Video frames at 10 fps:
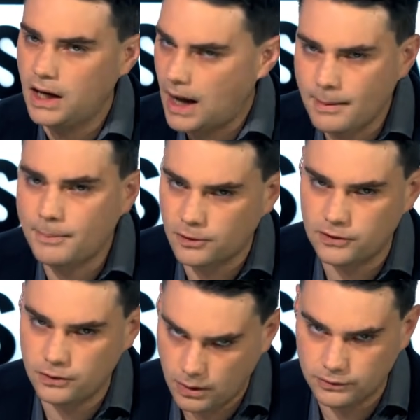Now, I'm a
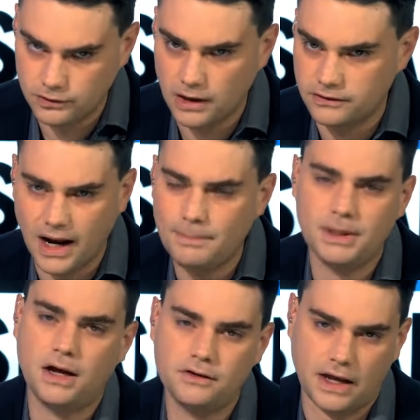person who owns guns not
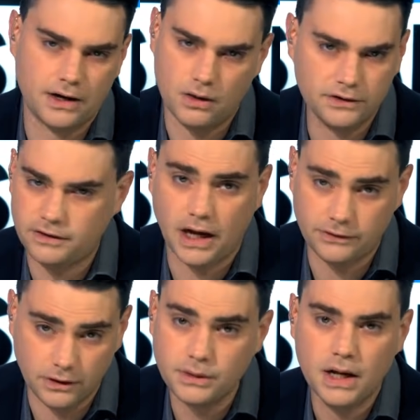because I go hunting,
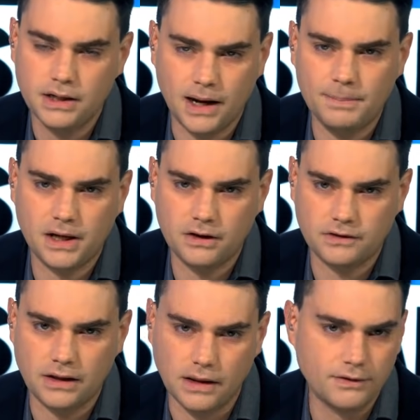I don't, not
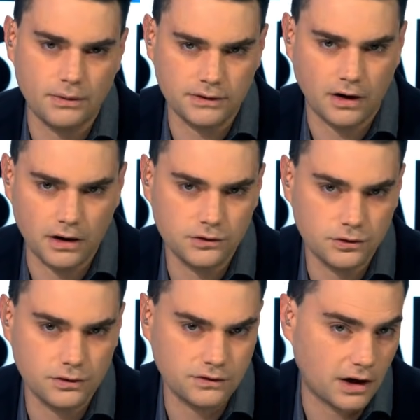because I love going
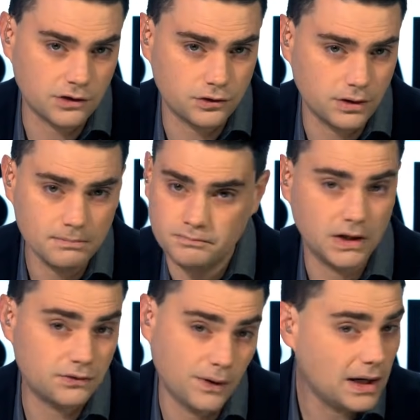target, target shooting,
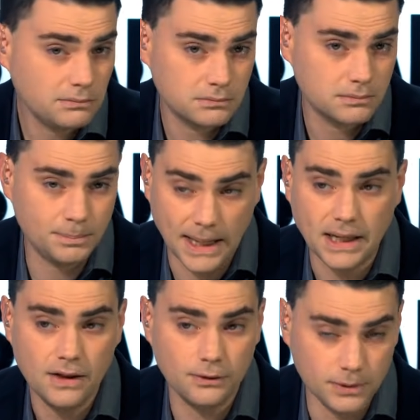it's fine.
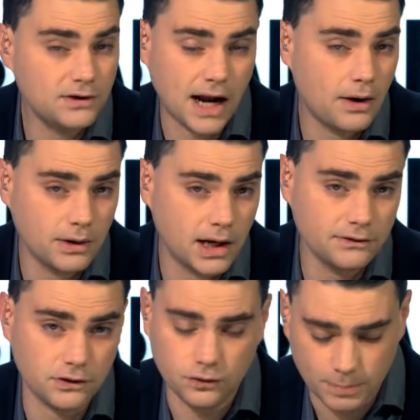But the reason I own
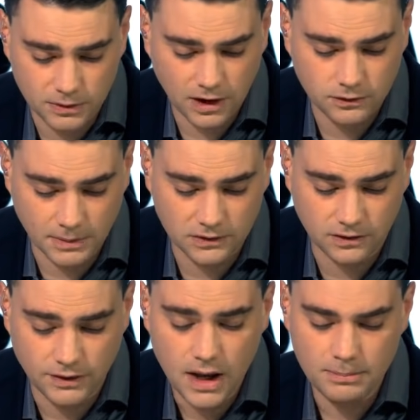guns is to protect
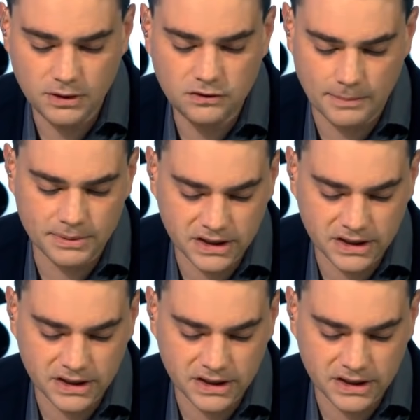myself. BCM